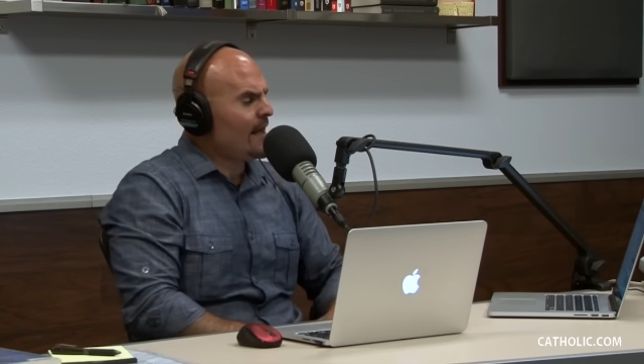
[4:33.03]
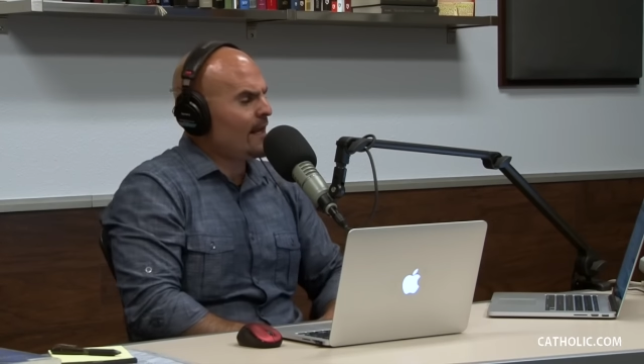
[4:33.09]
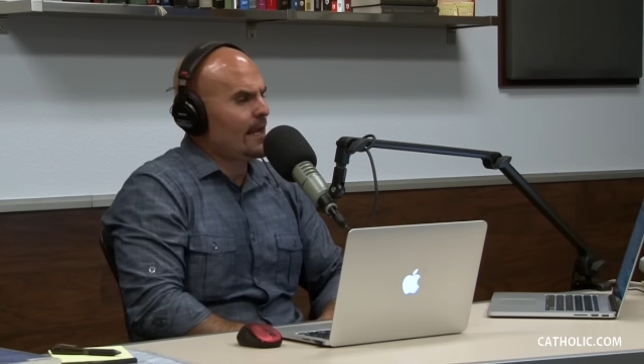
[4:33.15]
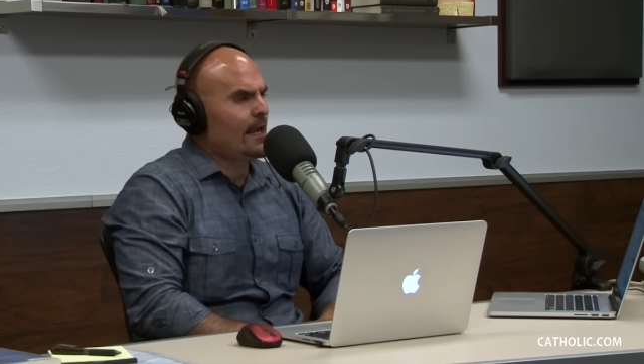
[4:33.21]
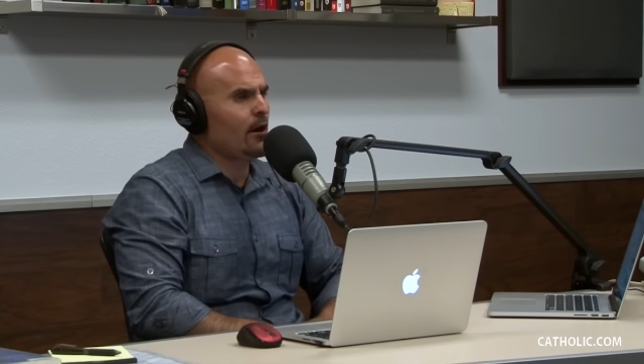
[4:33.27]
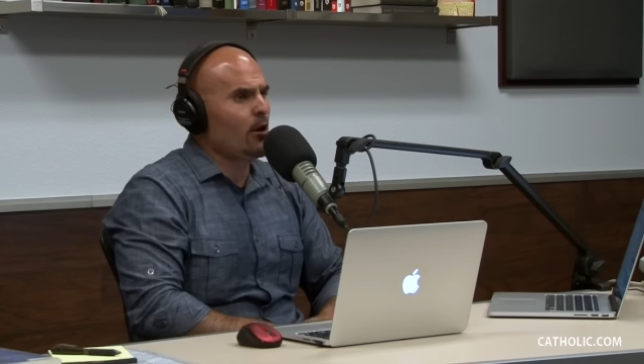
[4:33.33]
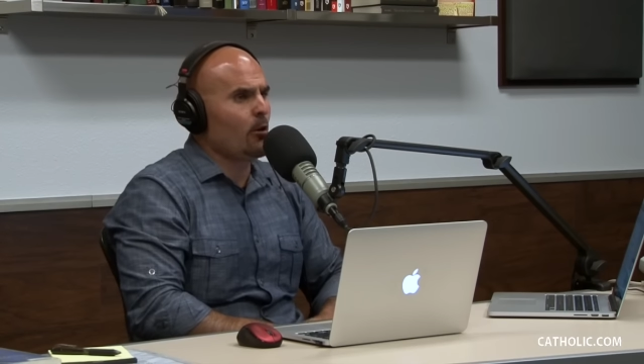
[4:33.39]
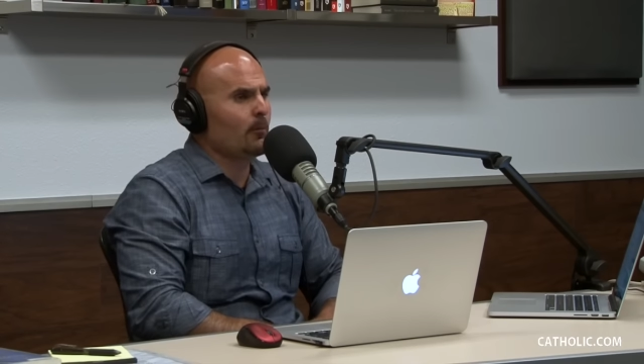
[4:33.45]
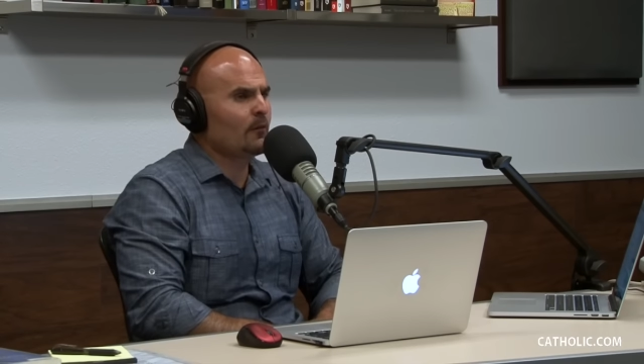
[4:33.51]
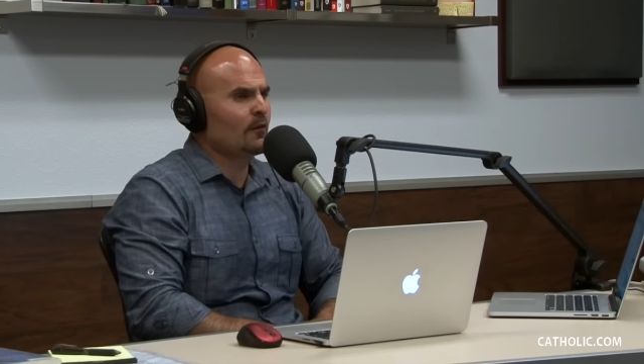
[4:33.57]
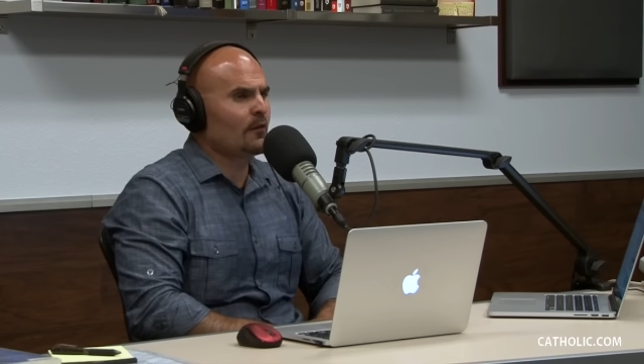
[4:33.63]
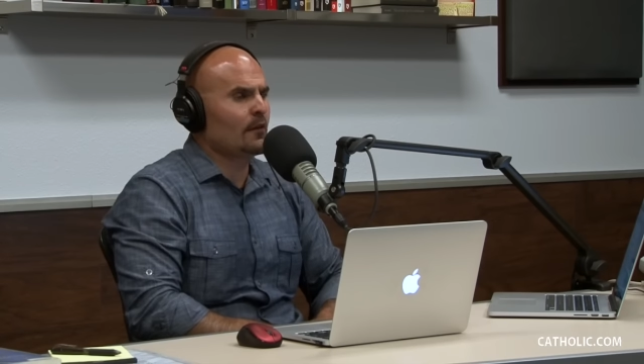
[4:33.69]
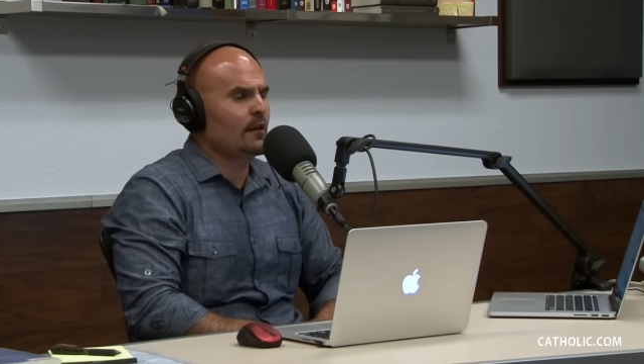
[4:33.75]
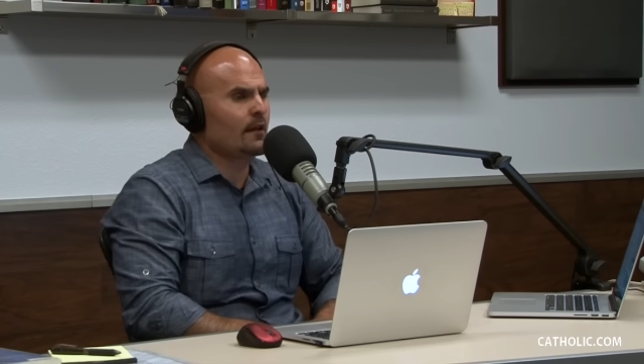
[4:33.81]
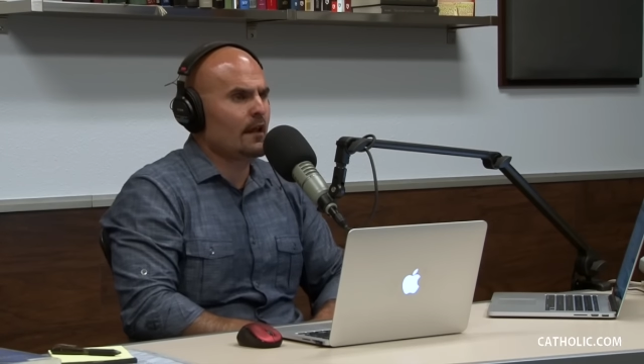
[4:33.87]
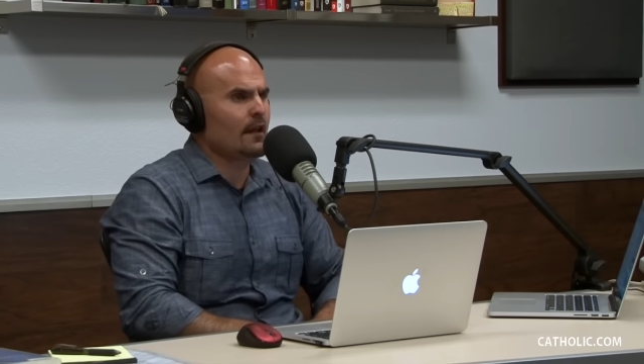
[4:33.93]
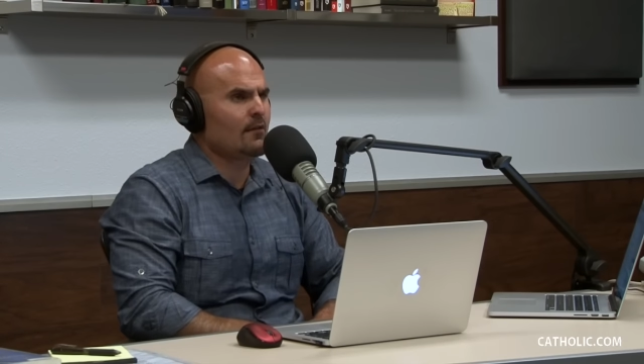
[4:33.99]
that
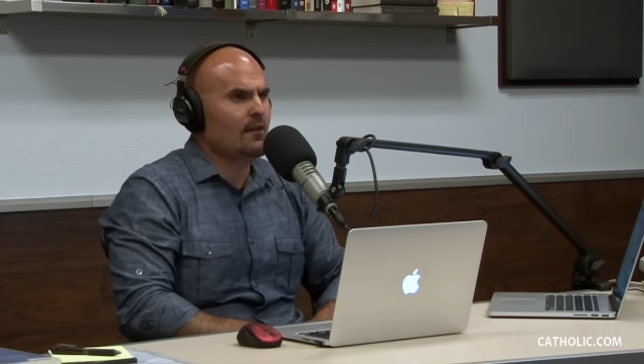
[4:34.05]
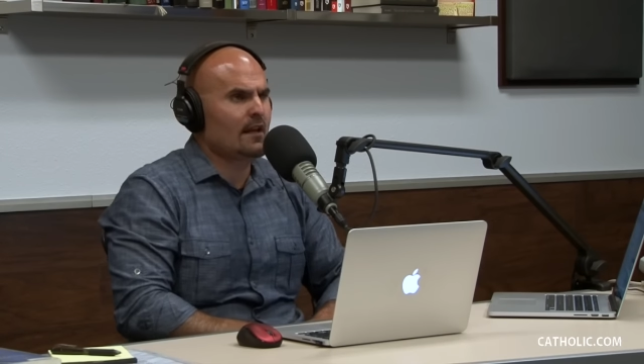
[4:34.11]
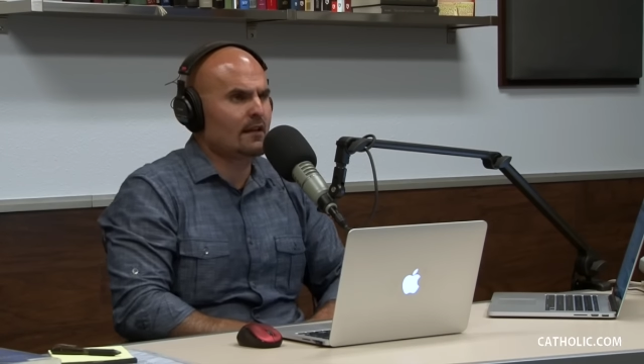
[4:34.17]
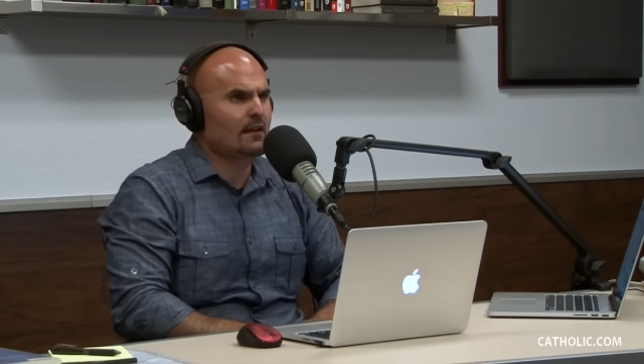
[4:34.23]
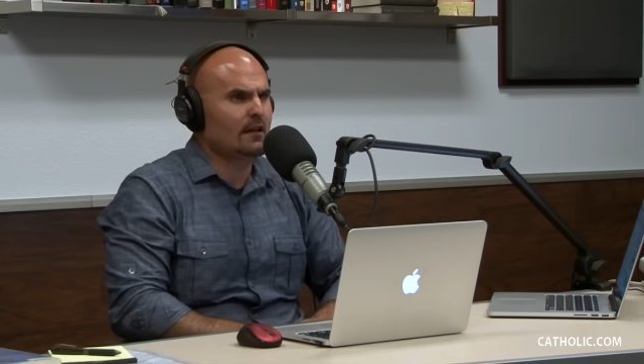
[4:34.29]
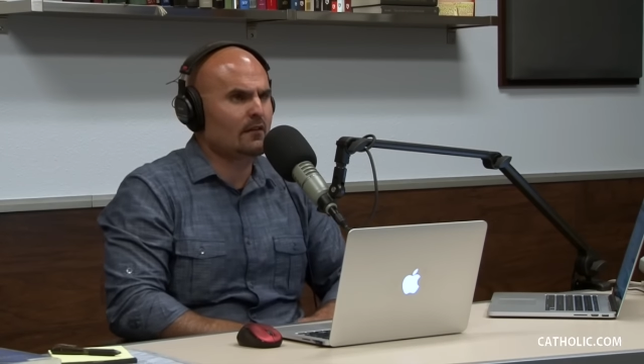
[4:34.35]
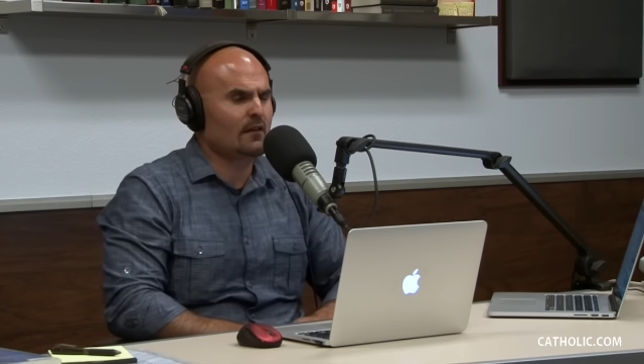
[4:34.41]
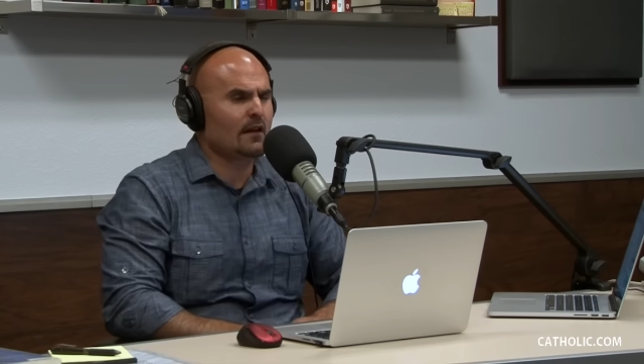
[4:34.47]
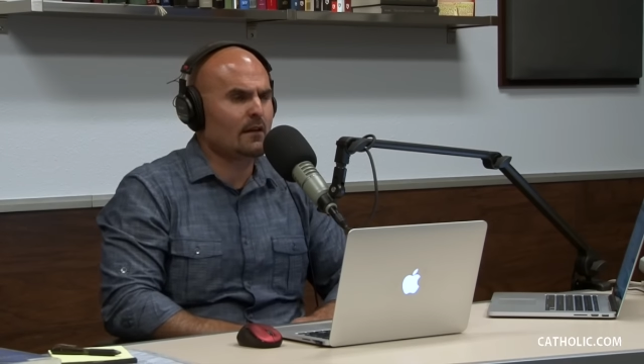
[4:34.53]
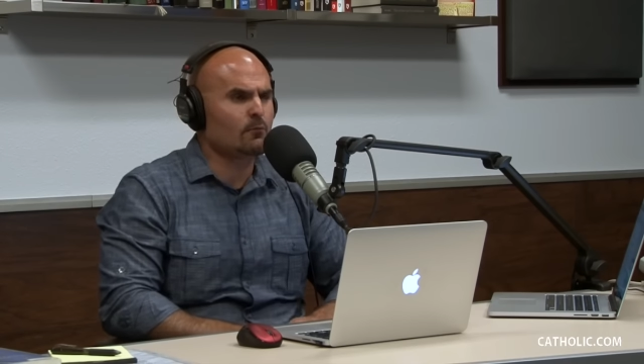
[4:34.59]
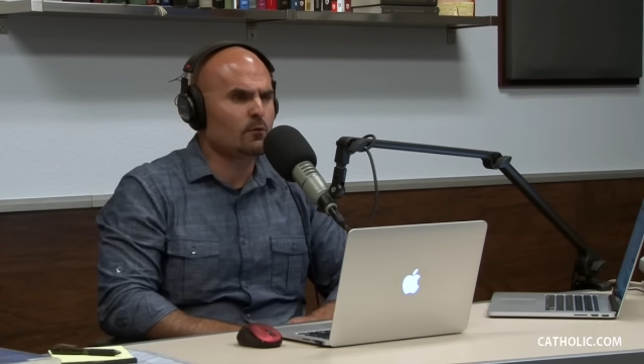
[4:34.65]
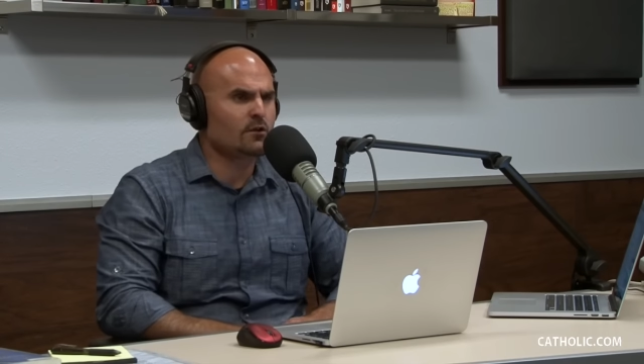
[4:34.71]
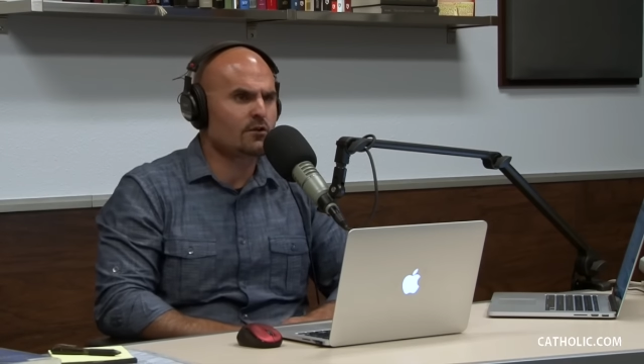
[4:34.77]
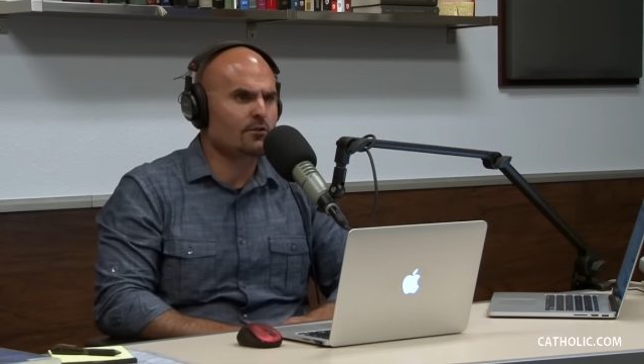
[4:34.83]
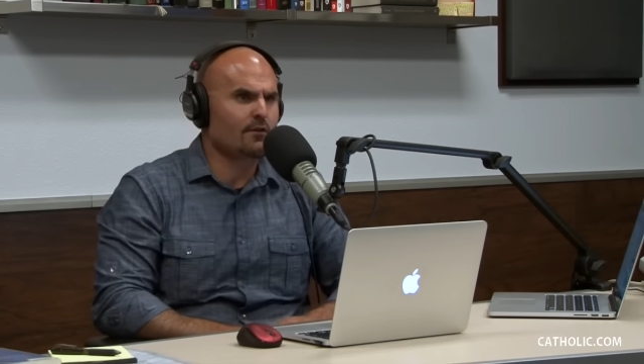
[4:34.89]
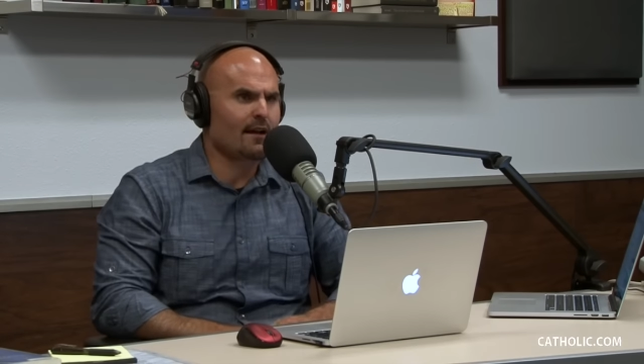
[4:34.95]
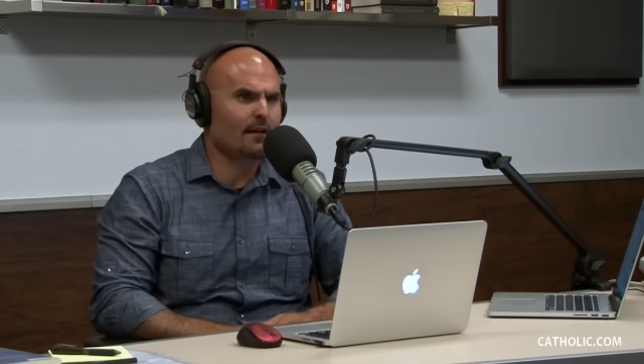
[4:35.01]
helps and that gets at
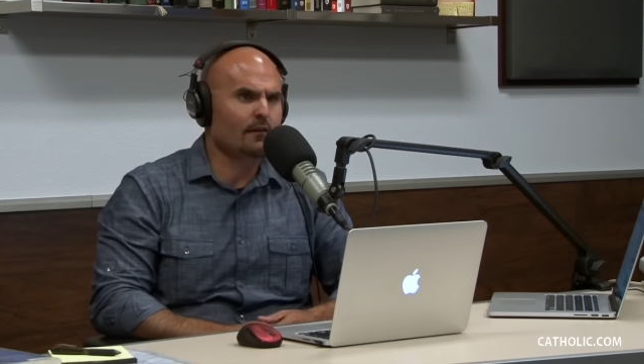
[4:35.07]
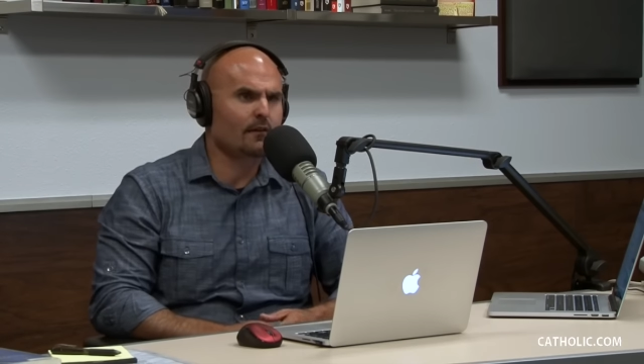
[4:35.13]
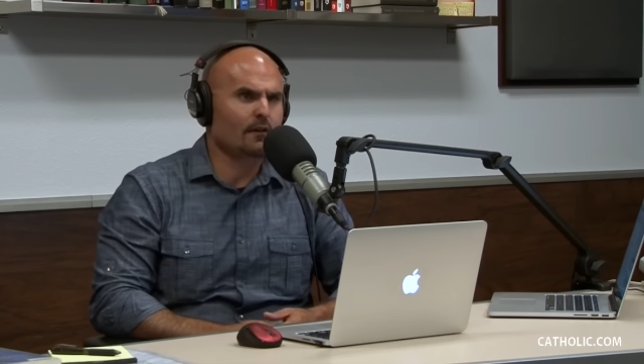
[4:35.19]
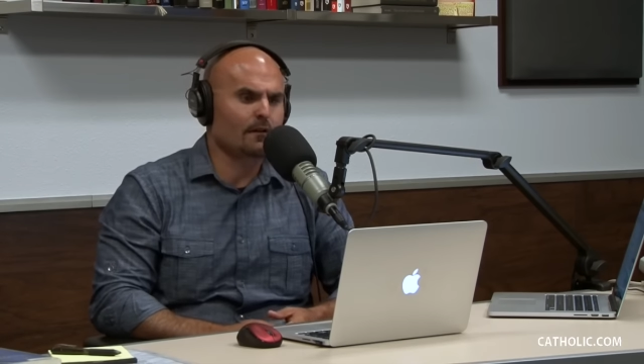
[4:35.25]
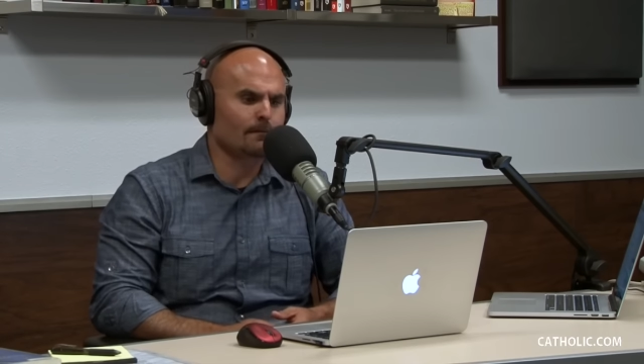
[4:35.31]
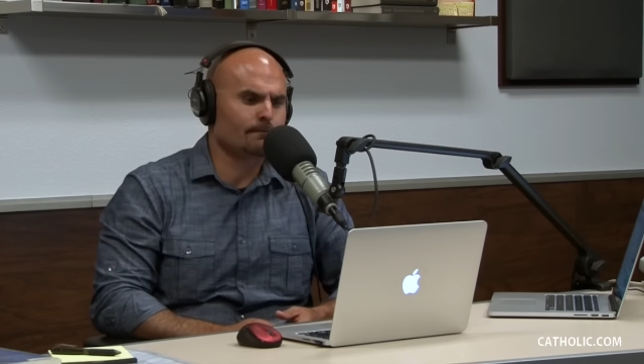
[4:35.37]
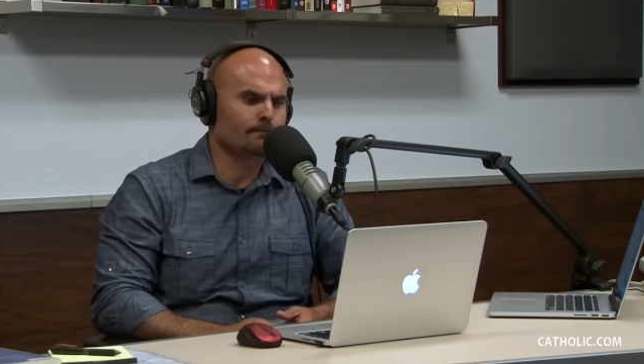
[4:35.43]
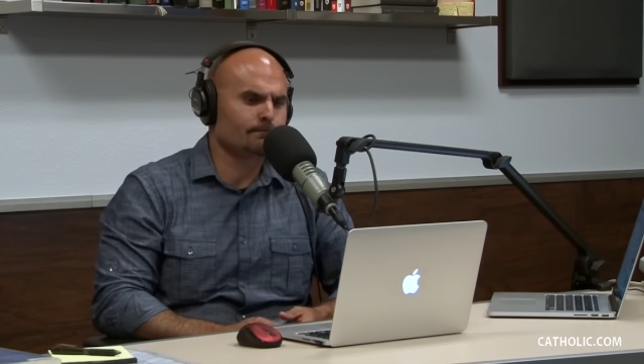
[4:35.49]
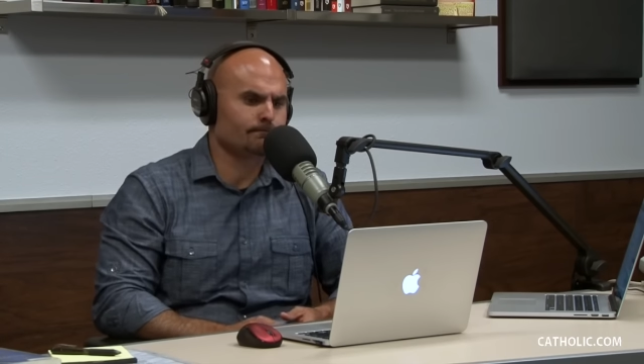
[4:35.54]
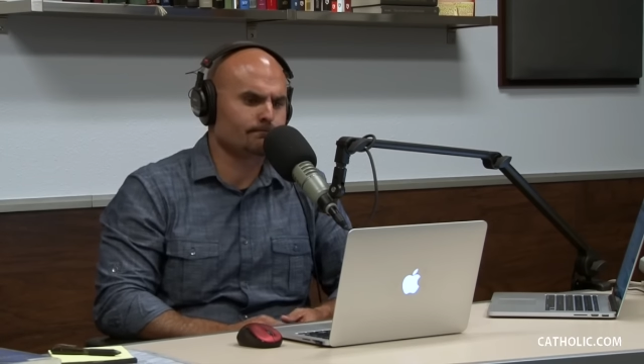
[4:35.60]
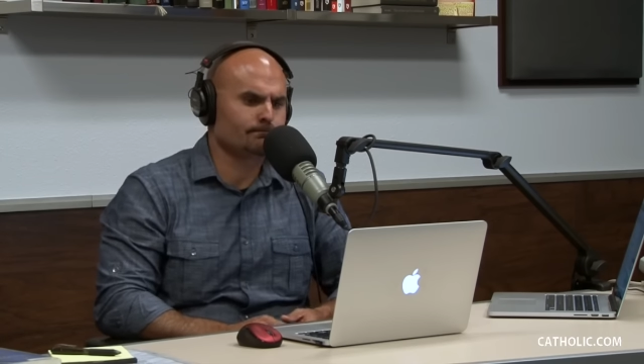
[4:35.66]
what you're asking.